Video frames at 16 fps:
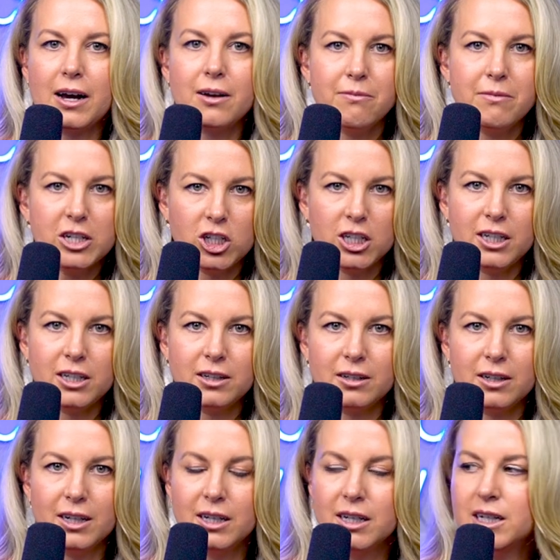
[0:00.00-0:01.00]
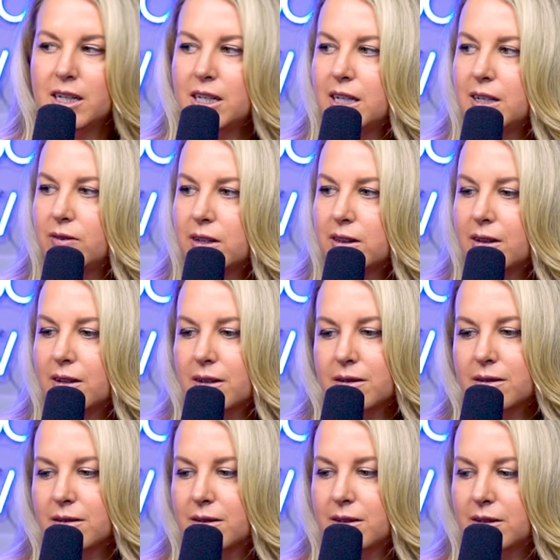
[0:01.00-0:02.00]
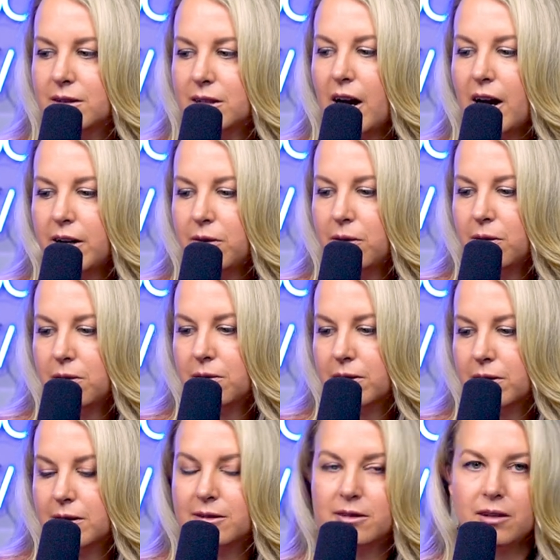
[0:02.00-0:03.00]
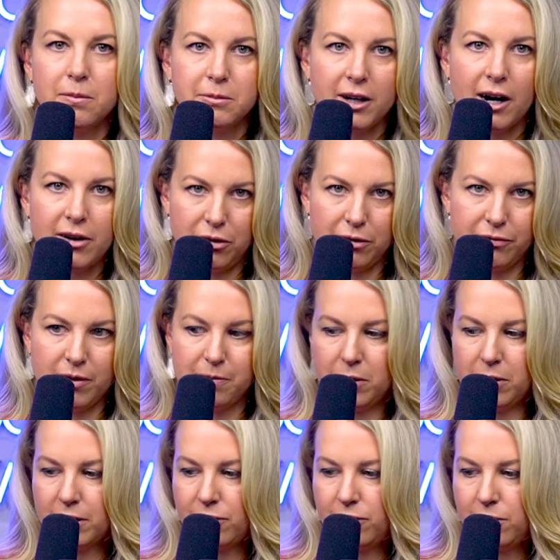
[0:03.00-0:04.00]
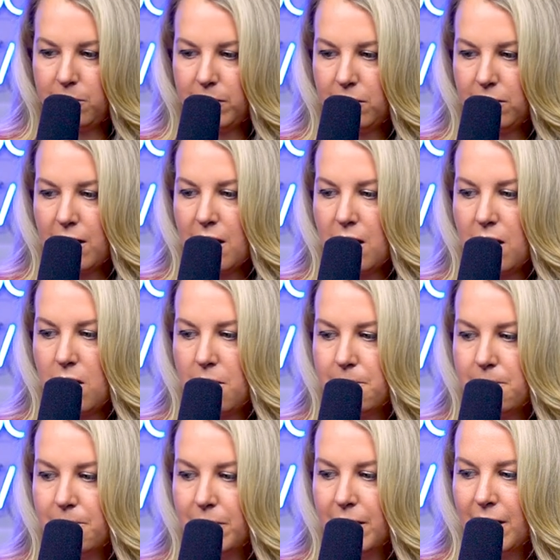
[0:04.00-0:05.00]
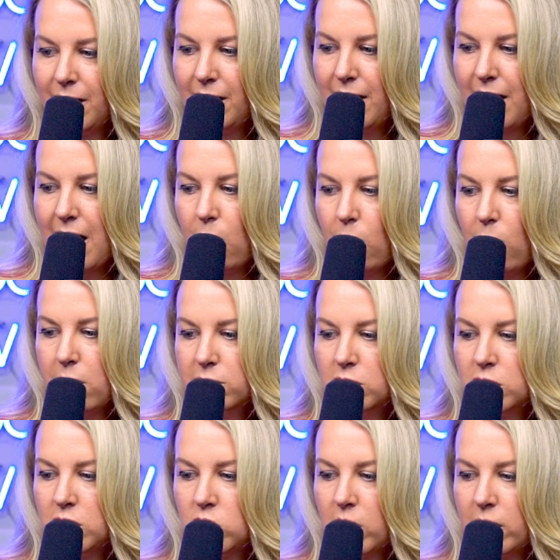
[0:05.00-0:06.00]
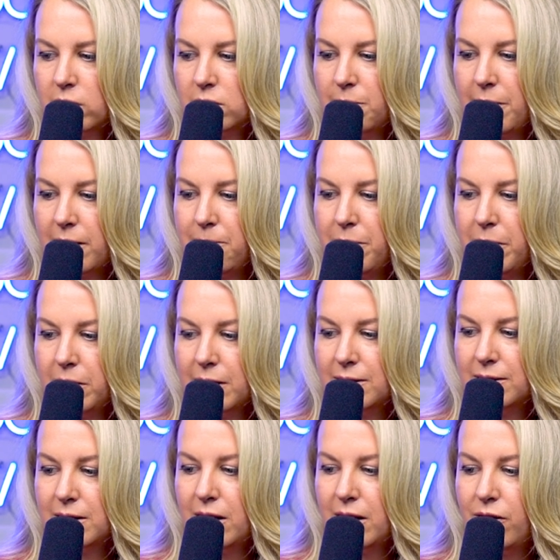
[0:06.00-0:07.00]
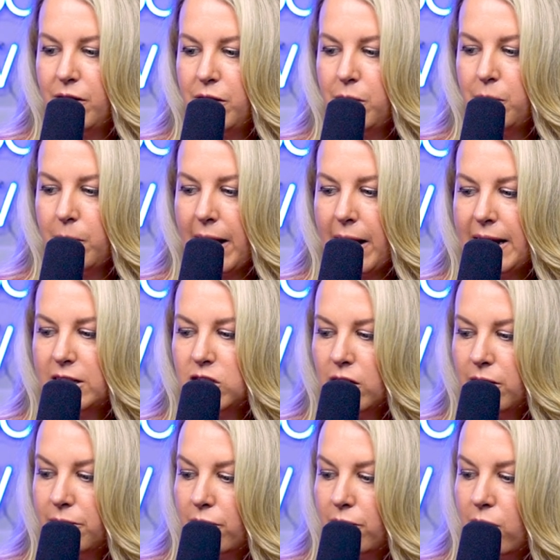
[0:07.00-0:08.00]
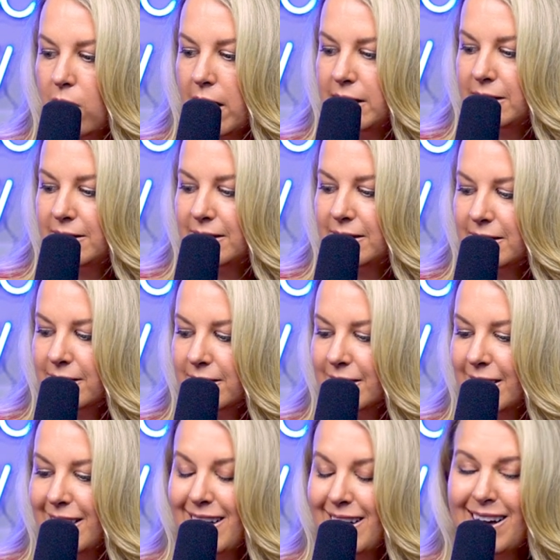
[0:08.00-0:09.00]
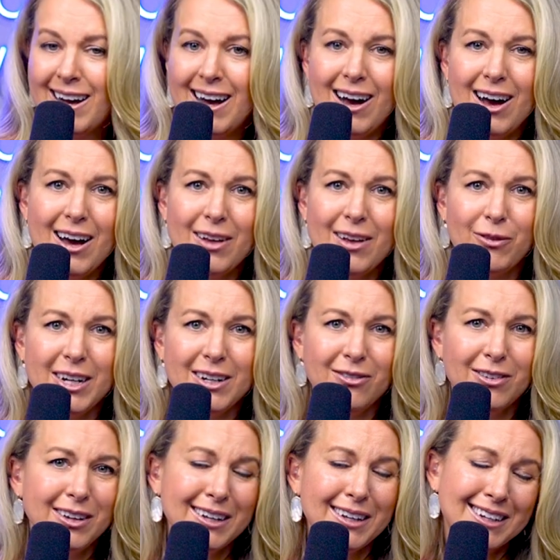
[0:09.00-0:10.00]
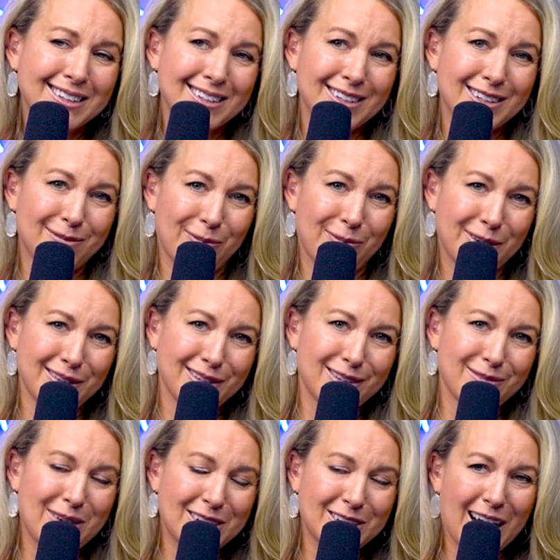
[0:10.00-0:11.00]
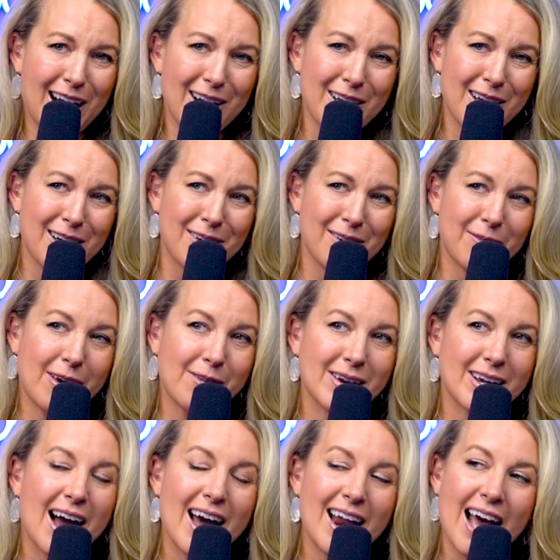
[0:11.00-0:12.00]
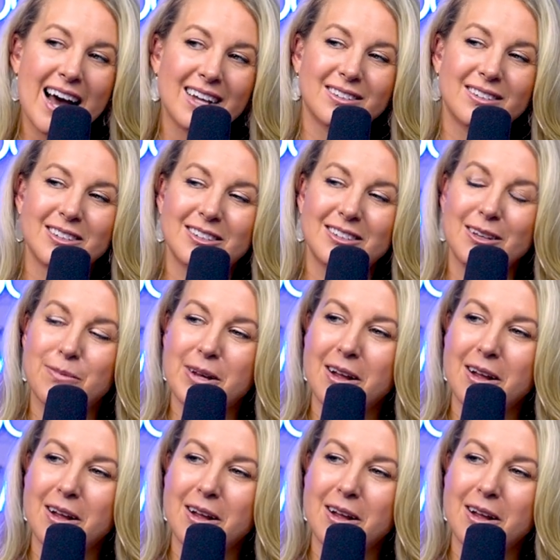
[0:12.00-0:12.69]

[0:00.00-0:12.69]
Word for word: kind of mentioning even the the title, the subtitle of the book, if you will, um, how Wall Street traders make billions in the new age of crisis. And we didn't really get to explore this as much. I, I, I mean, I kind of asked Nassim,